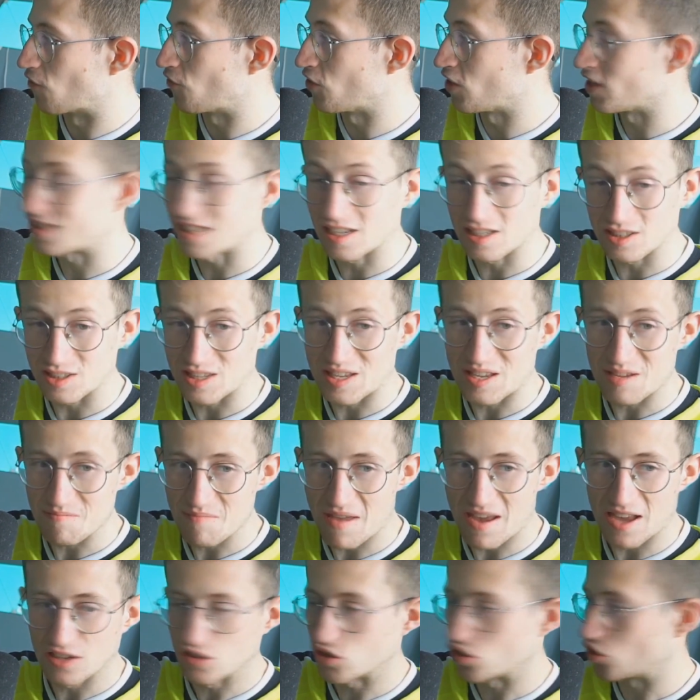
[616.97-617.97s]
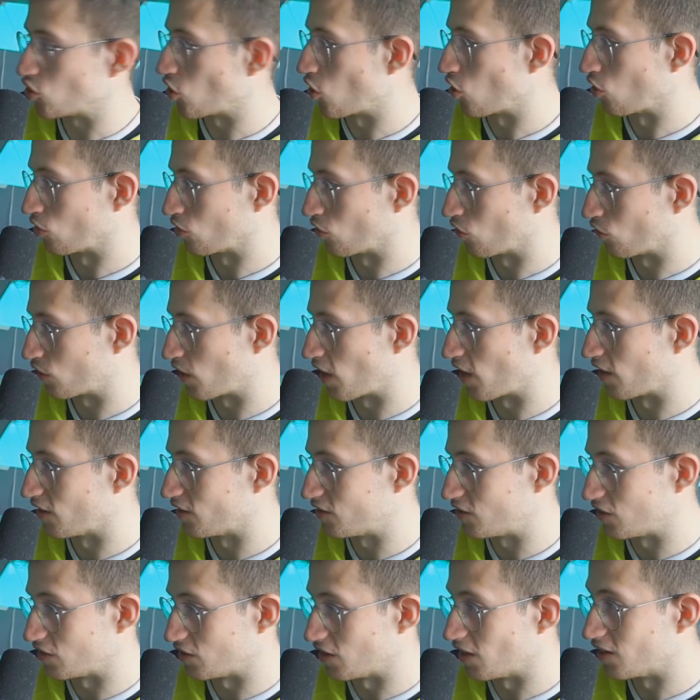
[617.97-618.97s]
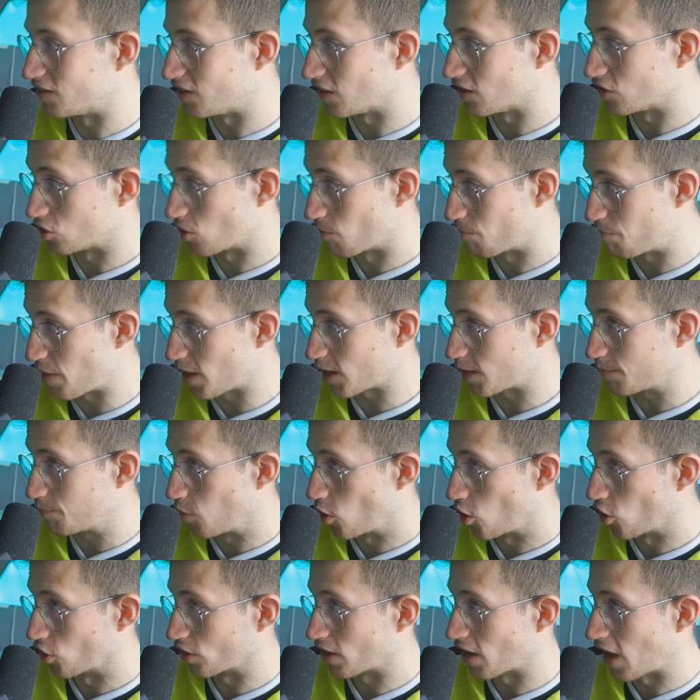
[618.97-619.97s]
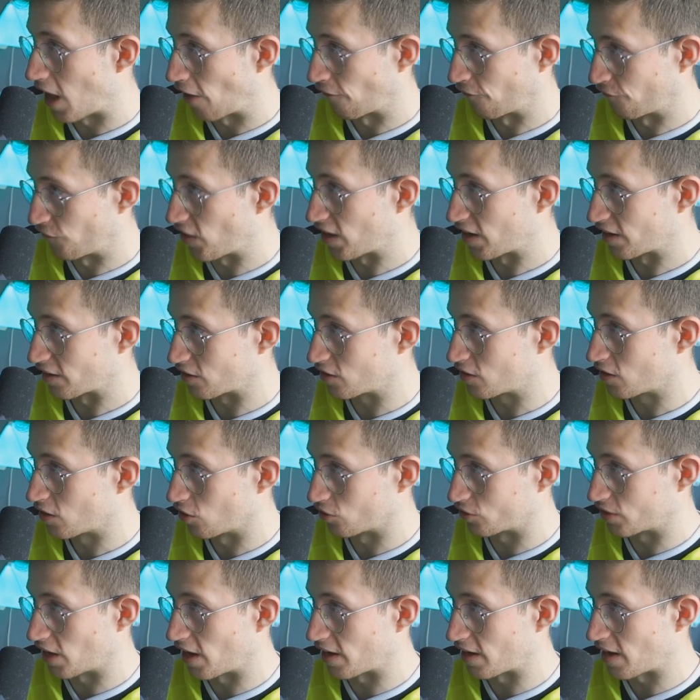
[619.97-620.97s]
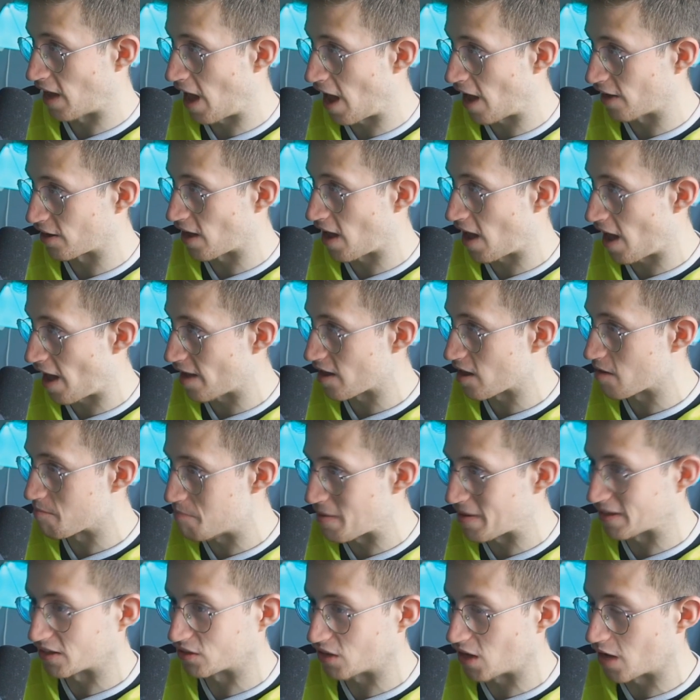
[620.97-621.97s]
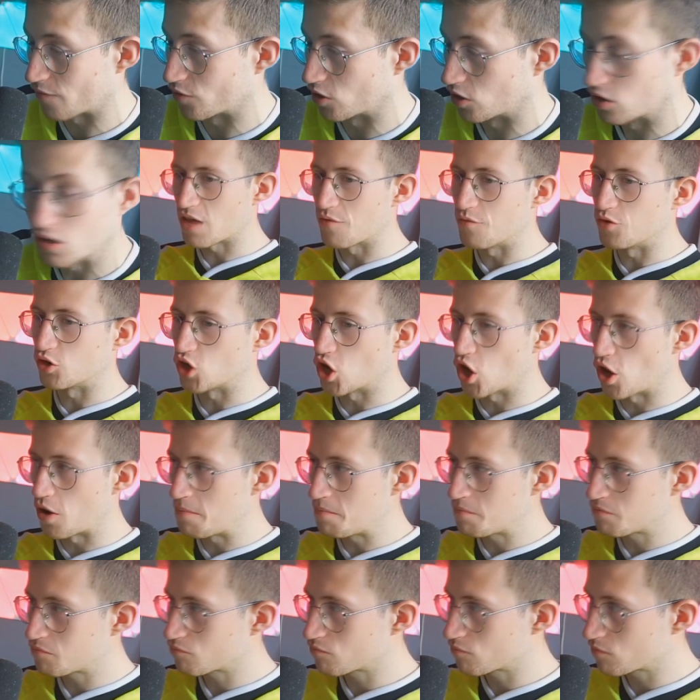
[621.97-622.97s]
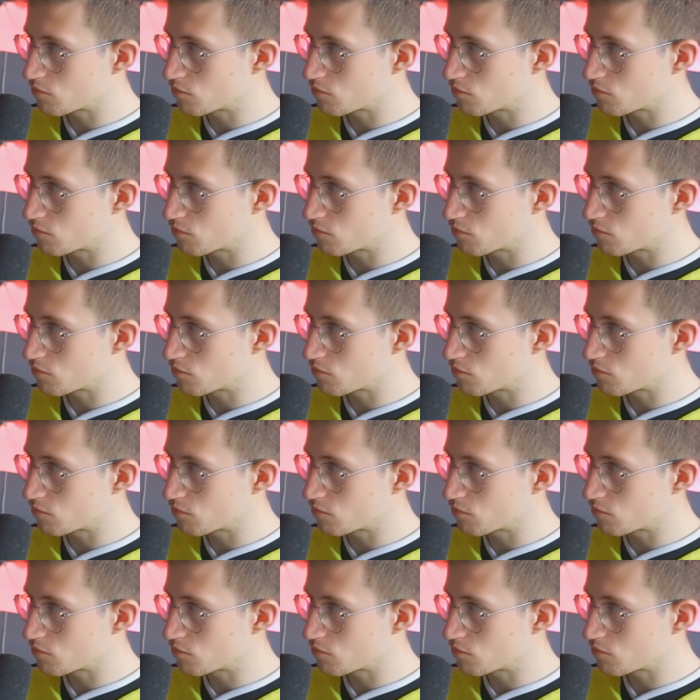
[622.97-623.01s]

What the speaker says: I think it's like the main song, okay? This is the big boy, I think, okay? Higher Higher, Better Together. Here we go.